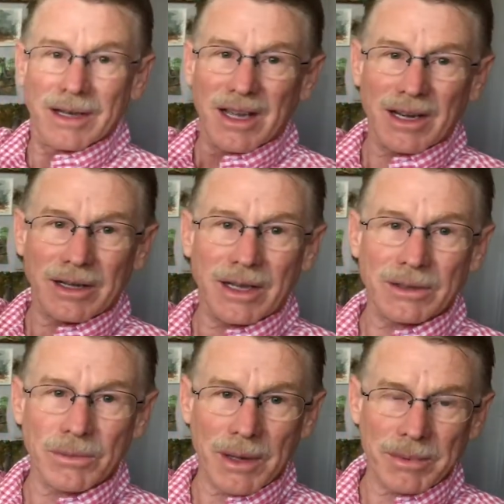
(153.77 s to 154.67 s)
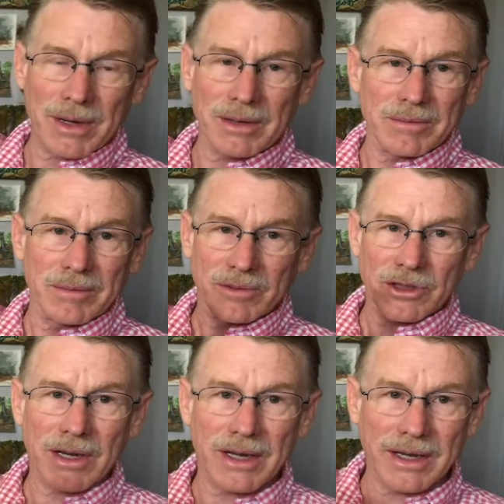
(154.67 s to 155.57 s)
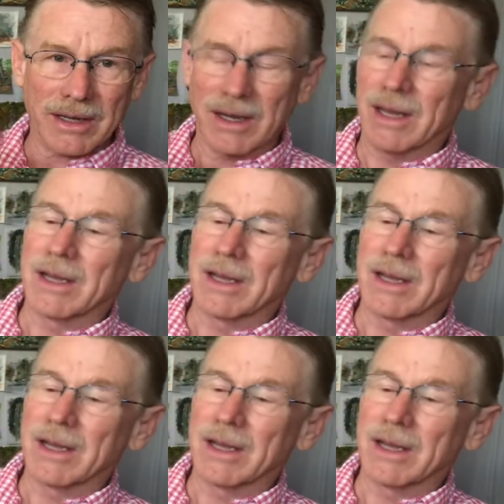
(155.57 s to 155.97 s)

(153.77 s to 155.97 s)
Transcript: and a cloth to wipe it on. That's all you need.